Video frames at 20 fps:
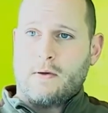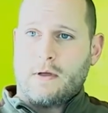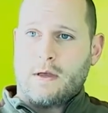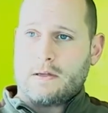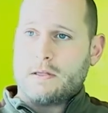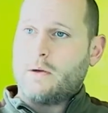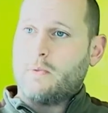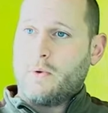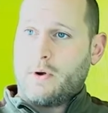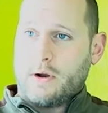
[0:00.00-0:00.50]

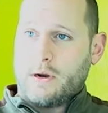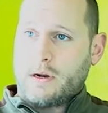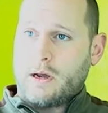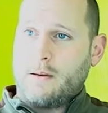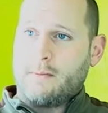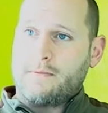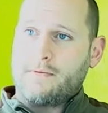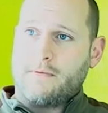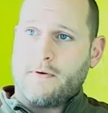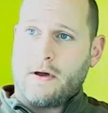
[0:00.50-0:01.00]
except where it
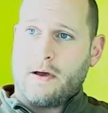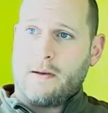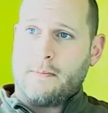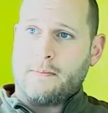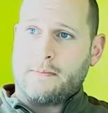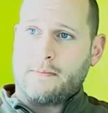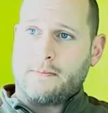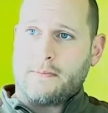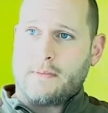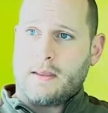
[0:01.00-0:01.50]
comes from,
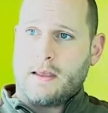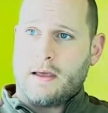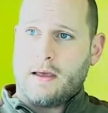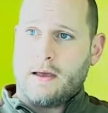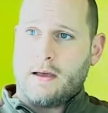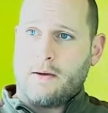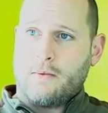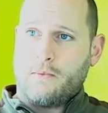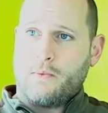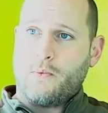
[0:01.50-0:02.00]

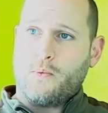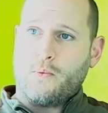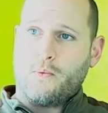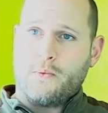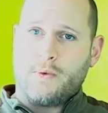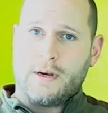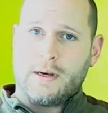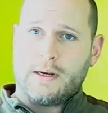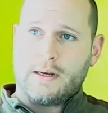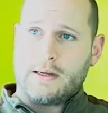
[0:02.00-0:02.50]

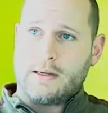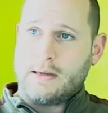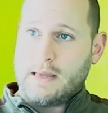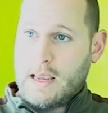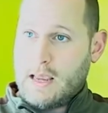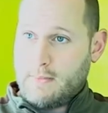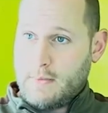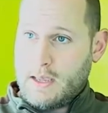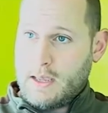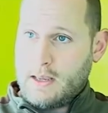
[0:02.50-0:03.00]
when it
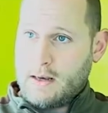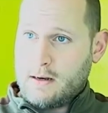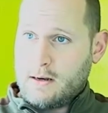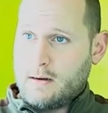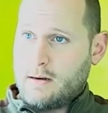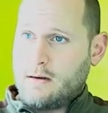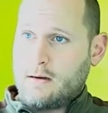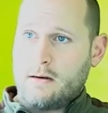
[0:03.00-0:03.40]
came in,